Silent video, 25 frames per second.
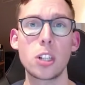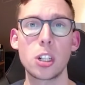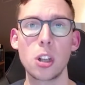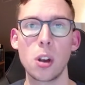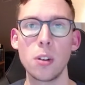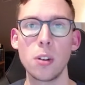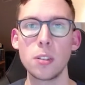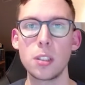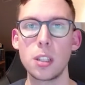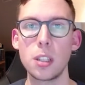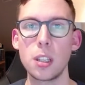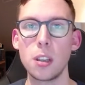
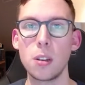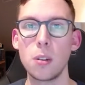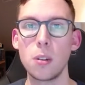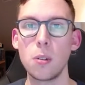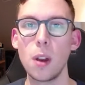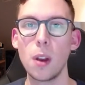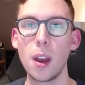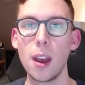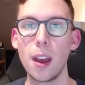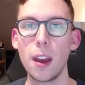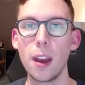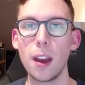onto you,
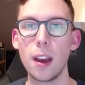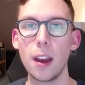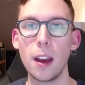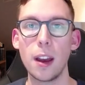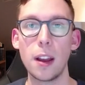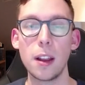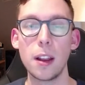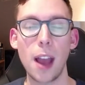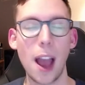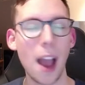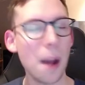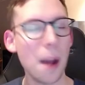
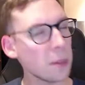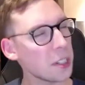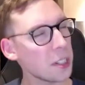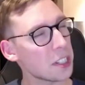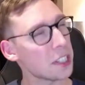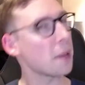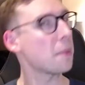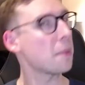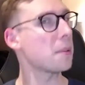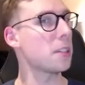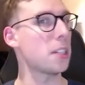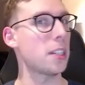how much
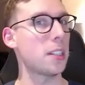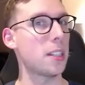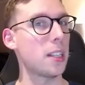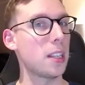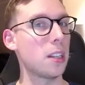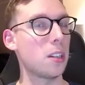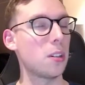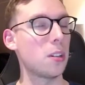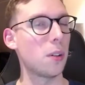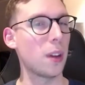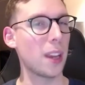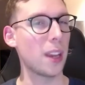damage is he
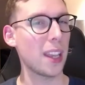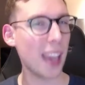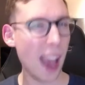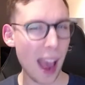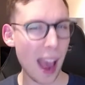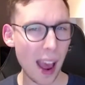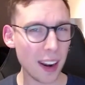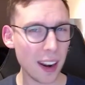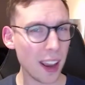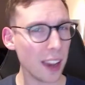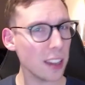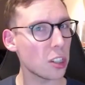doing?
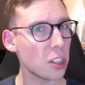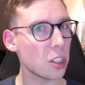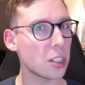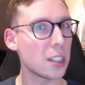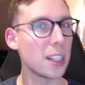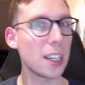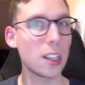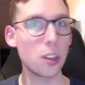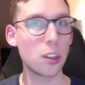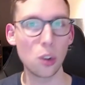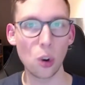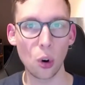Can I just
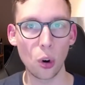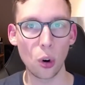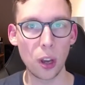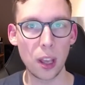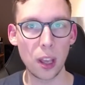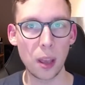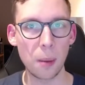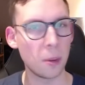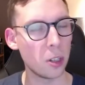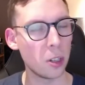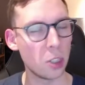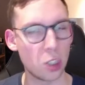ignore
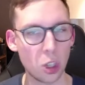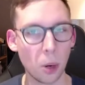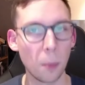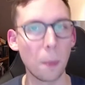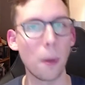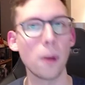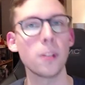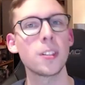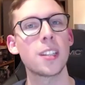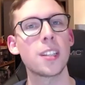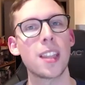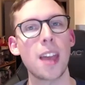him and jump
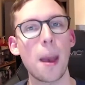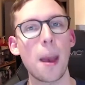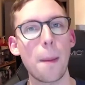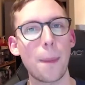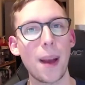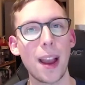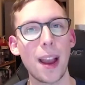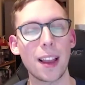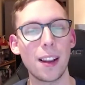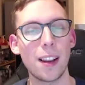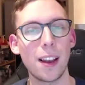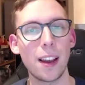onto their
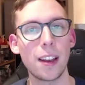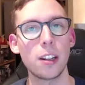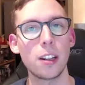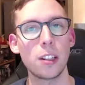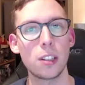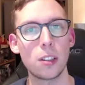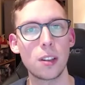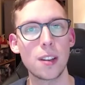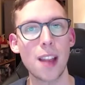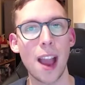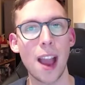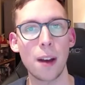backline
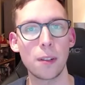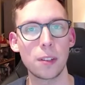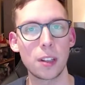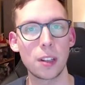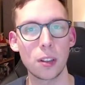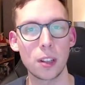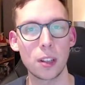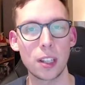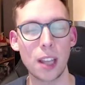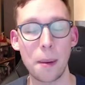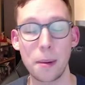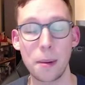and outdeal
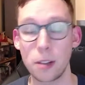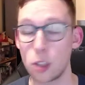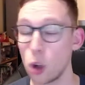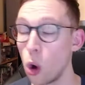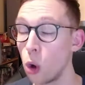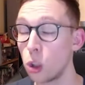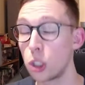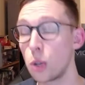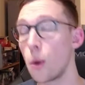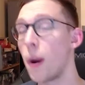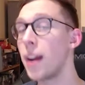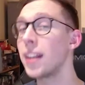the damage?
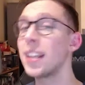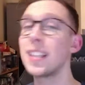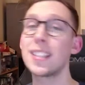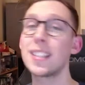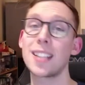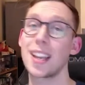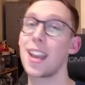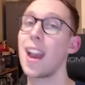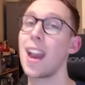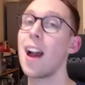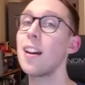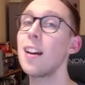Or do I need to
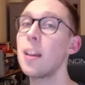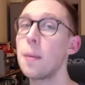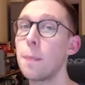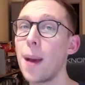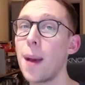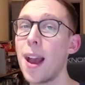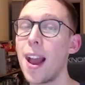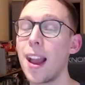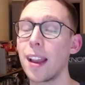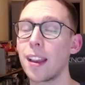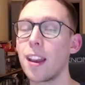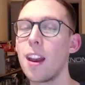kite
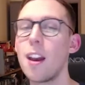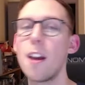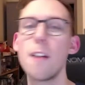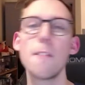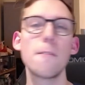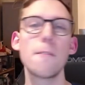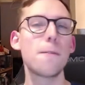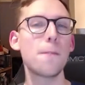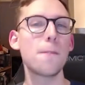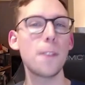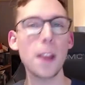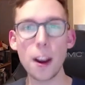back?
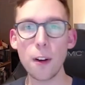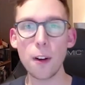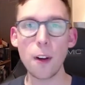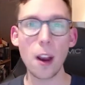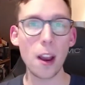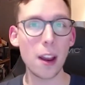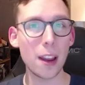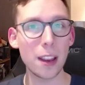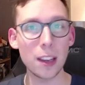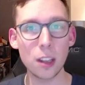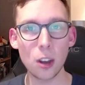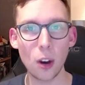Figure
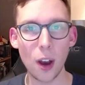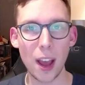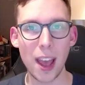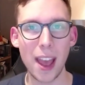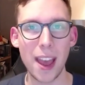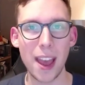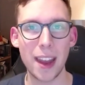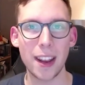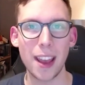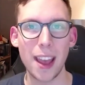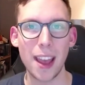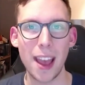out in your
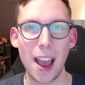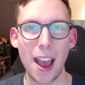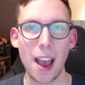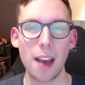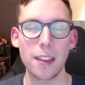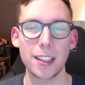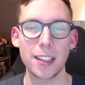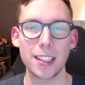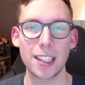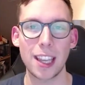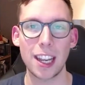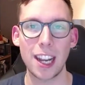head how
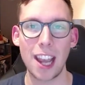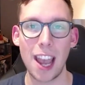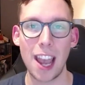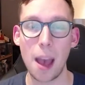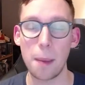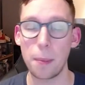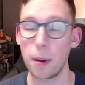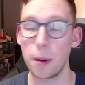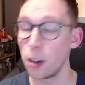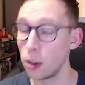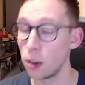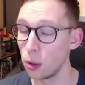that's going to
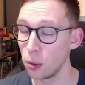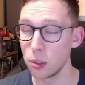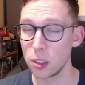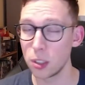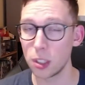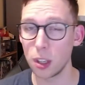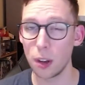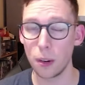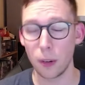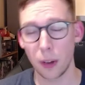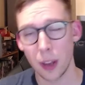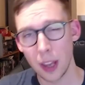happen, and
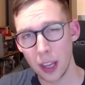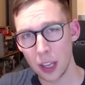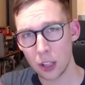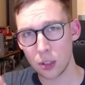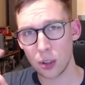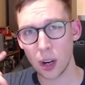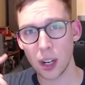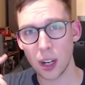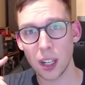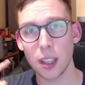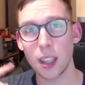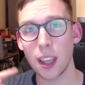also
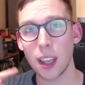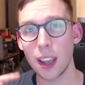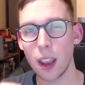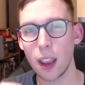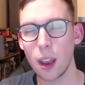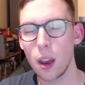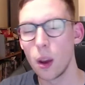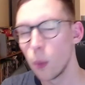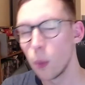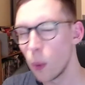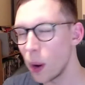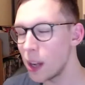try to think,
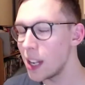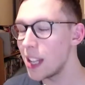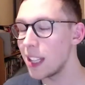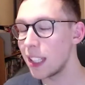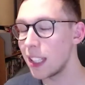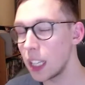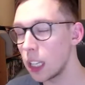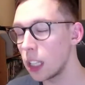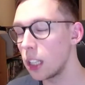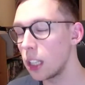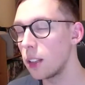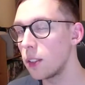when is he
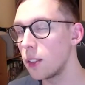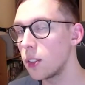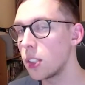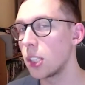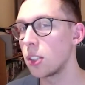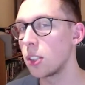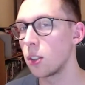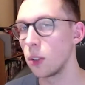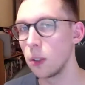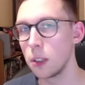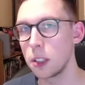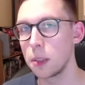going to use
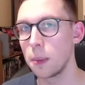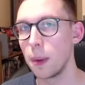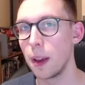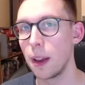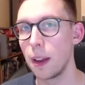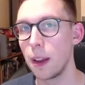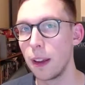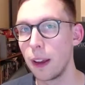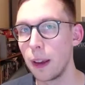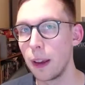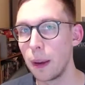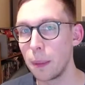his ultimate?
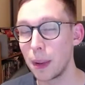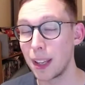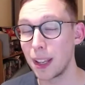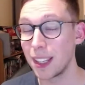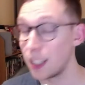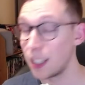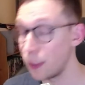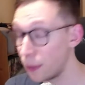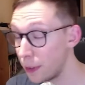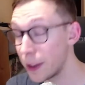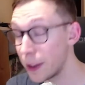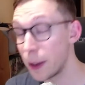Because
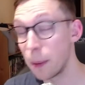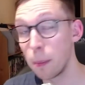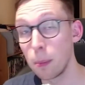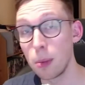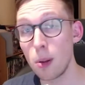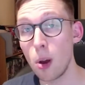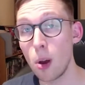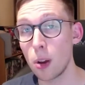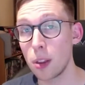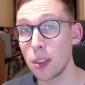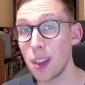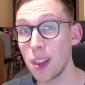if you can
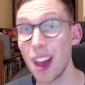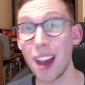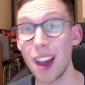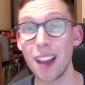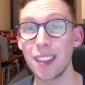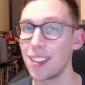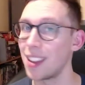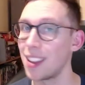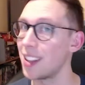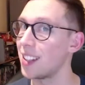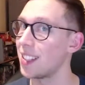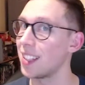block that,
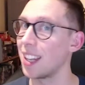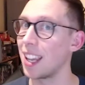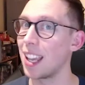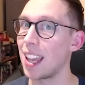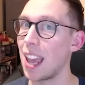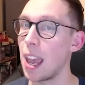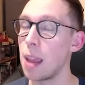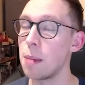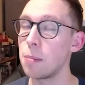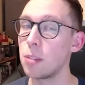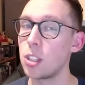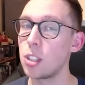that is a
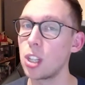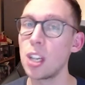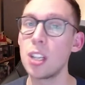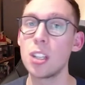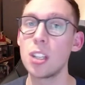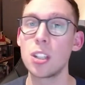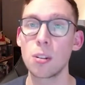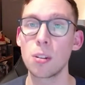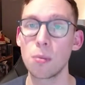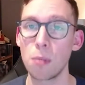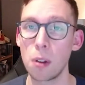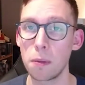
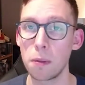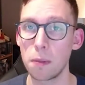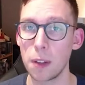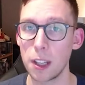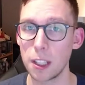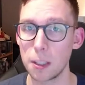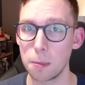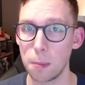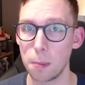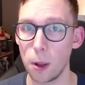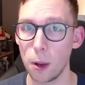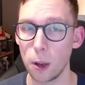game-changing
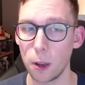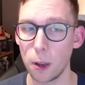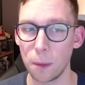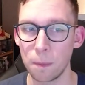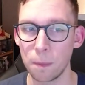reflex block.